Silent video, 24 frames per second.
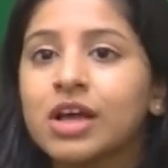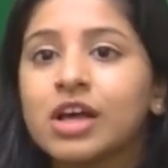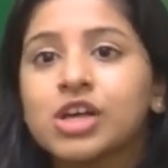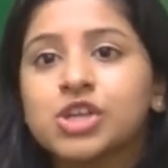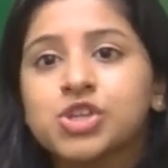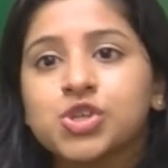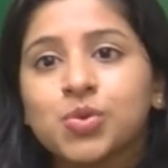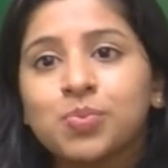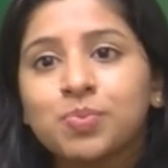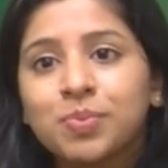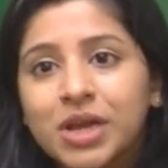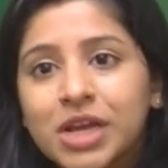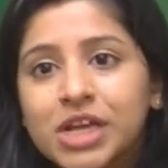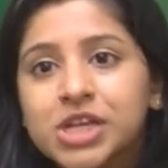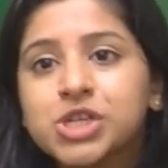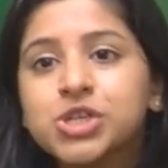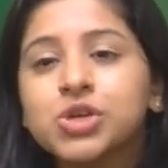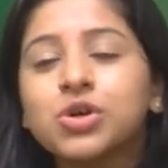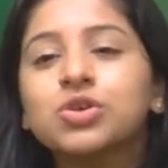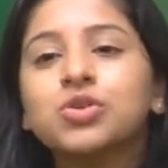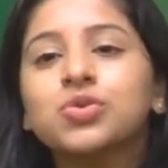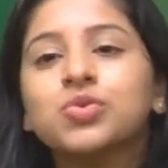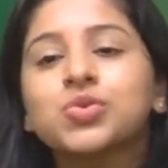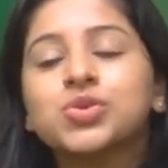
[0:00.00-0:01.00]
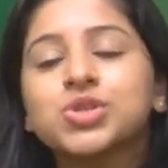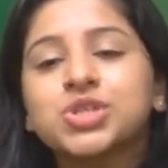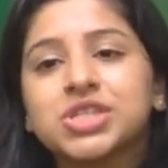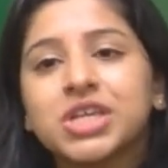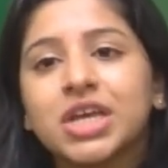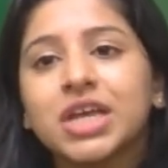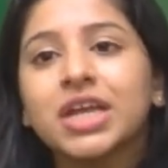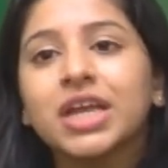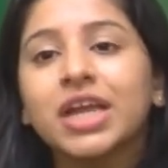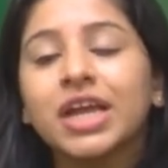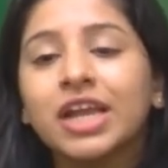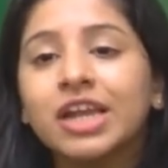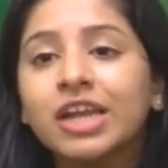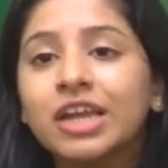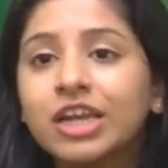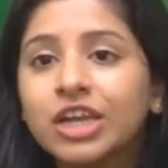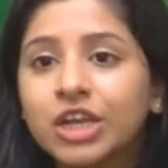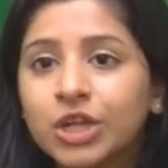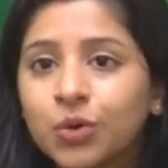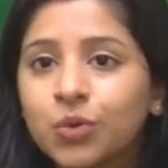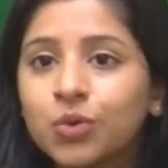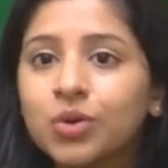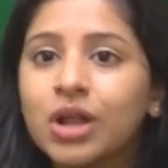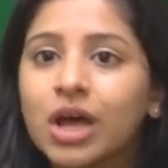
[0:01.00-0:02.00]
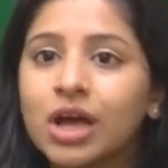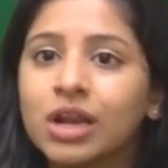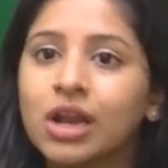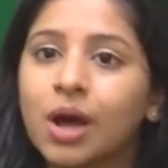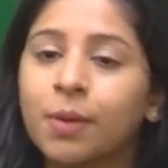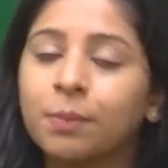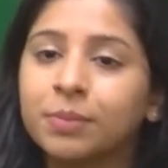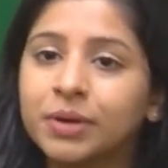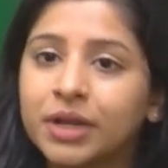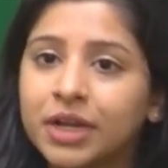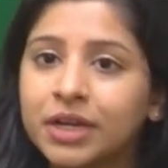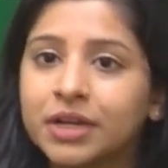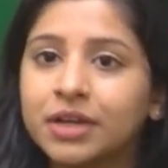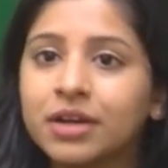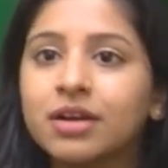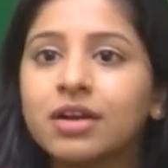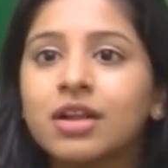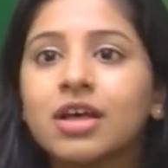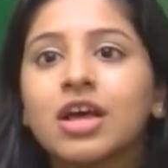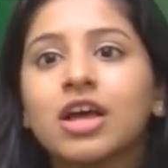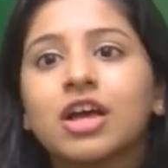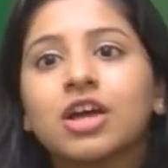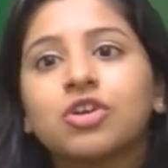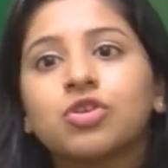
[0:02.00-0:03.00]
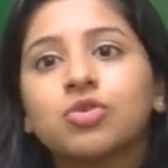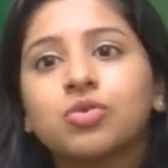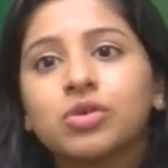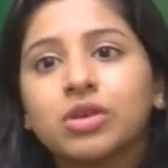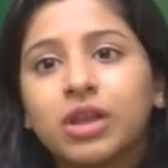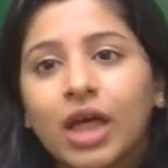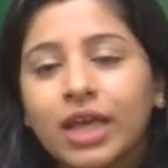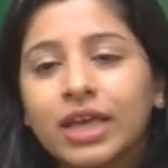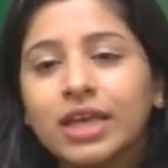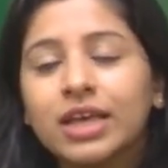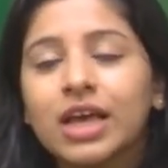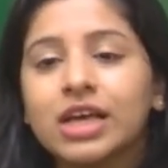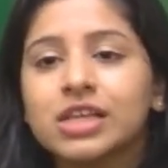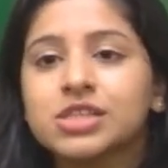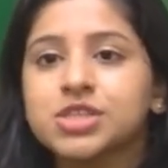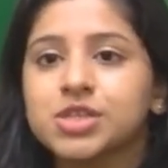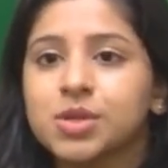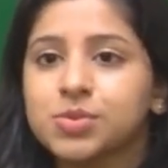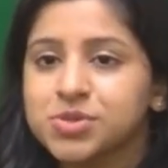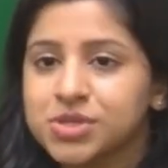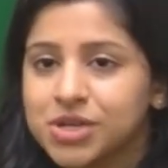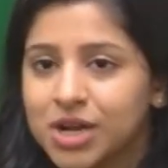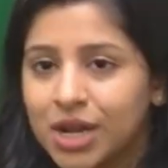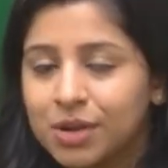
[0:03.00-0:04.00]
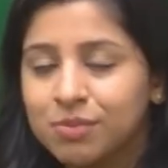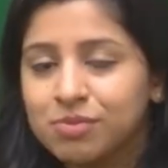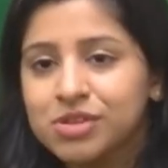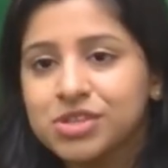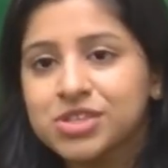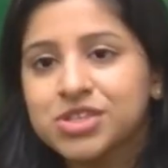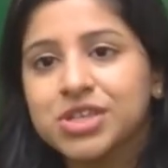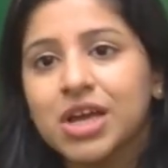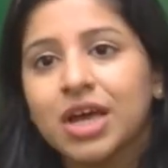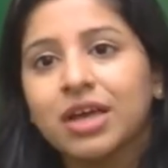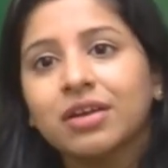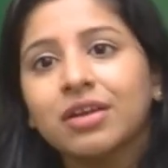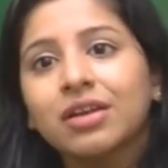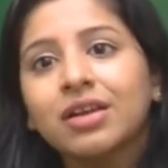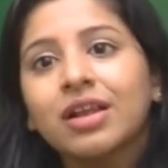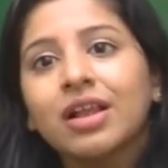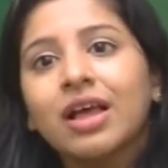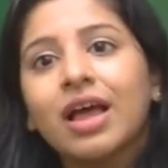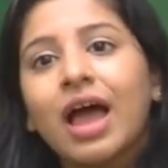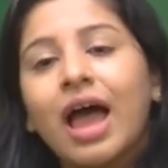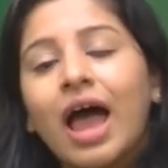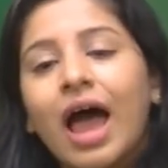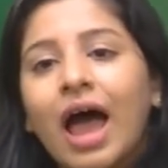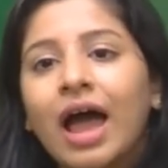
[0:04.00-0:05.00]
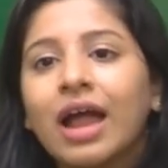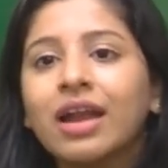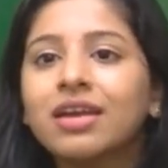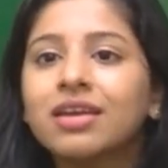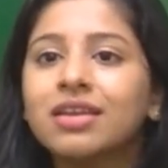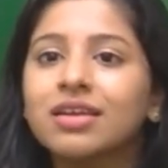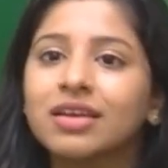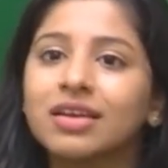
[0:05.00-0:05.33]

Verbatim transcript: So make sure to stay in tune and updated, like and subscribe this channel, and